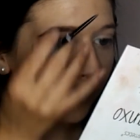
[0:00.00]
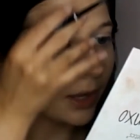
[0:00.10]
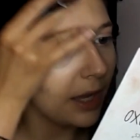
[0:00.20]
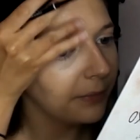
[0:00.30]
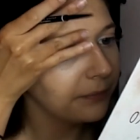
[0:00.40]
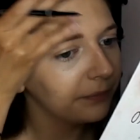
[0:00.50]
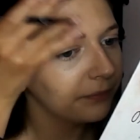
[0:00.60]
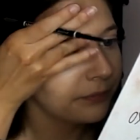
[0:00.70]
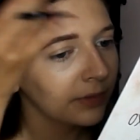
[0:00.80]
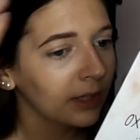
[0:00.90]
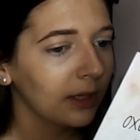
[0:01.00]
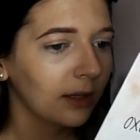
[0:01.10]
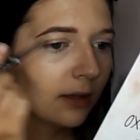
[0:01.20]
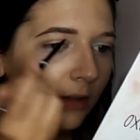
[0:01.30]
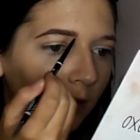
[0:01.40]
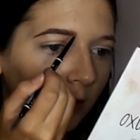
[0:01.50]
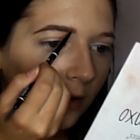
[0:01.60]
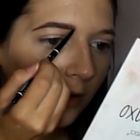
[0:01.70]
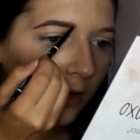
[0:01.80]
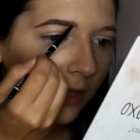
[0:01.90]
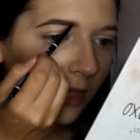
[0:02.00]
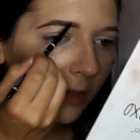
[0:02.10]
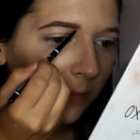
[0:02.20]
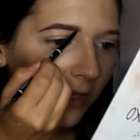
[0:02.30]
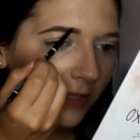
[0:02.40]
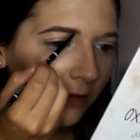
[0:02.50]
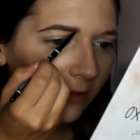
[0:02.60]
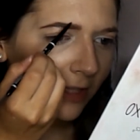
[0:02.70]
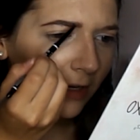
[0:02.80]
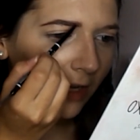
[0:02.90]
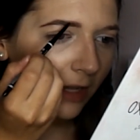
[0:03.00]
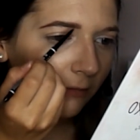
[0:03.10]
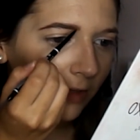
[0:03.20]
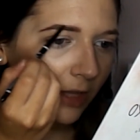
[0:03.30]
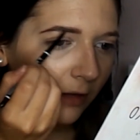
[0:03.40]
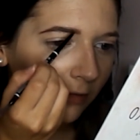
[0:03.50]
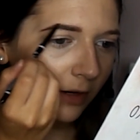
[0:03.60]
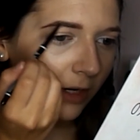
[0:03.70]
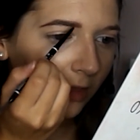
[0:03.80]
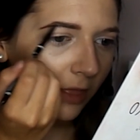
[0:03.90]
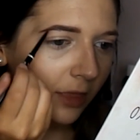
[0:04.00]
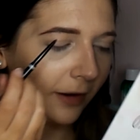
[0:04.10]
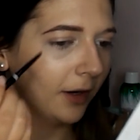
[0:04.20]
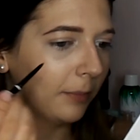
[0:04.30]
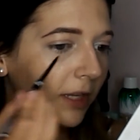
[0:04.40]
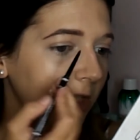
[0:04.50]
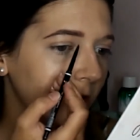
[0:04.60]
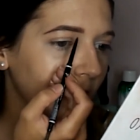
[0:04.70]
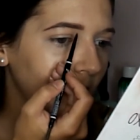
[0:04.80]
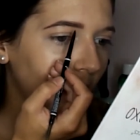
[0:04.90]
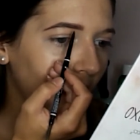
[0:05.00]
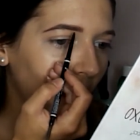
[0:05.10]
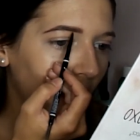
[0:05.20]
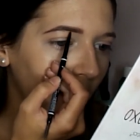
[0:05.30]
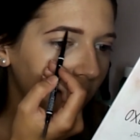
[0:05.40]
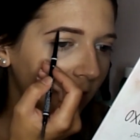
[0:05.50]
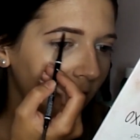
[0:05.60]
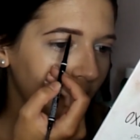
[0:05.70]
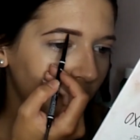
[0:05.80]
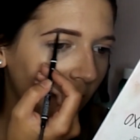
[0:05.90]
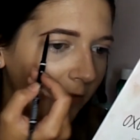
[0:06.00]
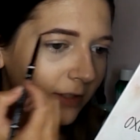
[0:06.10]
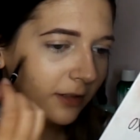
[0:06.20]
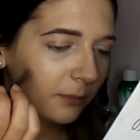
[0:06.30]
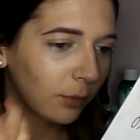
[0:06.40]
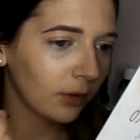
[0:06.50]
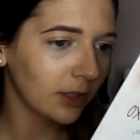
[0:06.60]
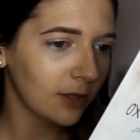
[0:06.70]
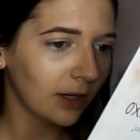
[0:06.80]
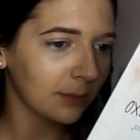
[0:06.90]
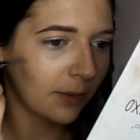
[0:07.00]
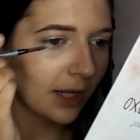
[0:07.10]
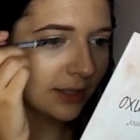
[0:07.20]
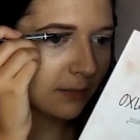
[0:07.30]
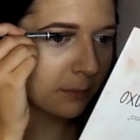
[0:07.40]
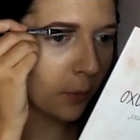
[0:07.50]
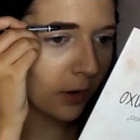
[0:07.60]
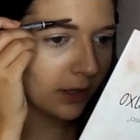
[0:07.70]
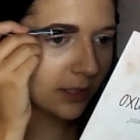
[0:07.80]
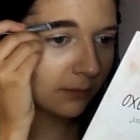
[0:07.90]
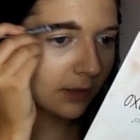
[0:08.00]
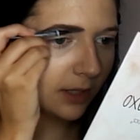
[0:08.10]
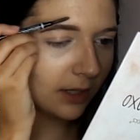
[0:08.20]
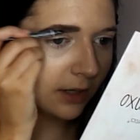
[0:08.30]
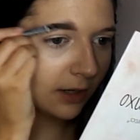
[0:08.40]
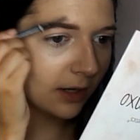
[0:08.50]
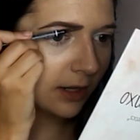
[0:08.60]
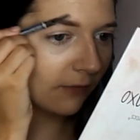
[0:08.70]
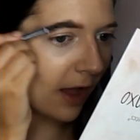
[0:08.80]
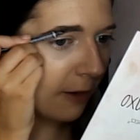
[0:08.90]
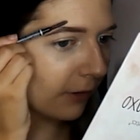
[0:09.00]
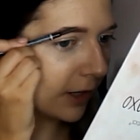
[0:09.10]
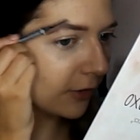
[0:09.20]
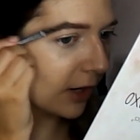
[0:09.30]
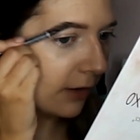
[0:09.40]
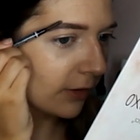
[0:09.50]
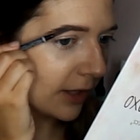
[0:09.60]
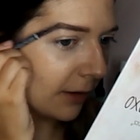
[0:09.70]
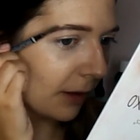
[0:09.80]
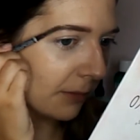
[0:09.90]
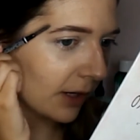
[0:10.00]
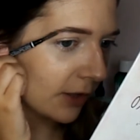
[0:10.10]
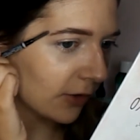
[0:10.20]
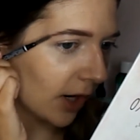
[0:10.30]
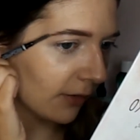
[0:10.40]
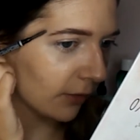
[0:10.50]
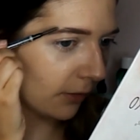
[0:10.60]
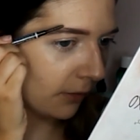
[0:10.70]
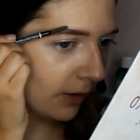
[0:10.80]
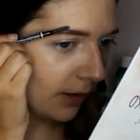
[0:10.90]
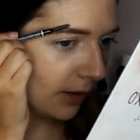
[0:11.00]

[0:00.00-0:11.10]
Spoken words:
But I think the biggest thing was like when they were in therapy and she was like, I get that travel isn't important to you guys, but it's important to me. And if I want to travel, like, I'm gonna travel.